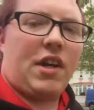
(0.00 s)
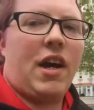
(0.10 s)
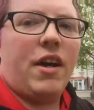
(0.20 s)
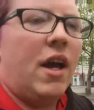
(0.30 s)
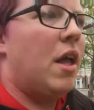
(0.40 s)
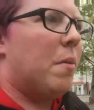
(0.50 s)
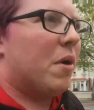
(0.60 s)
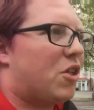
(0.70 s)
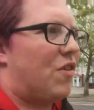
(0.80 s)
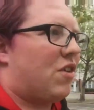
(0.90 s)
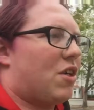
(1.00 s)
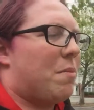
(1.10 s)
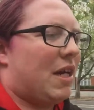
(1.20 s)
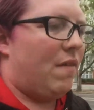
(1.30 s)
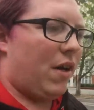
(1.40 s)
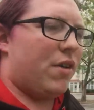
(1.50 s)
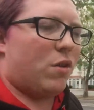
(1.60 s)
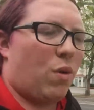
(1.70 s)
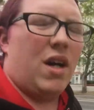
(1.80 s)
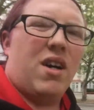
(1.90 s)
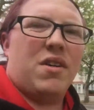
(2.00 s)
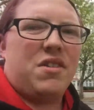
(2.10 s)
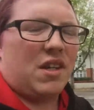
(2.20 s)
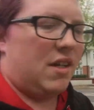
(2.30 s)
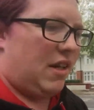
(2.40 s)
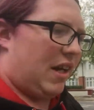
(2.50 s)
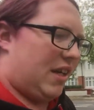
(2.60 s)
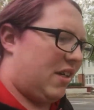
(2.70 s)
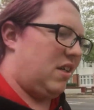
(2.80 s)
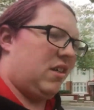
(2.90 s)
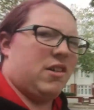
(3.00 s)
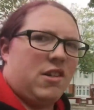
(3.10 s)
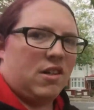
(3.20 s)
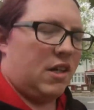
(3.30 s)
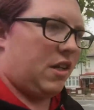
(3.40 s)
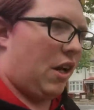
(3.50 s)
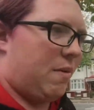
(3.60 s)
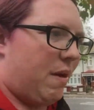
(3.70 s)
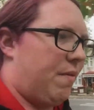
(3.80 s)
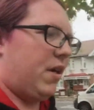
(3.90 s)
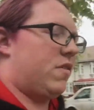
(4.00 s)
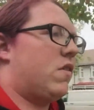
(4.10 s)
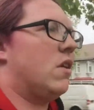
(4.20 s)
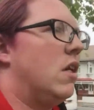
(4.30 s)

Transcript: go. Most of it's on a main road as well, so like, grr, don't like main roads.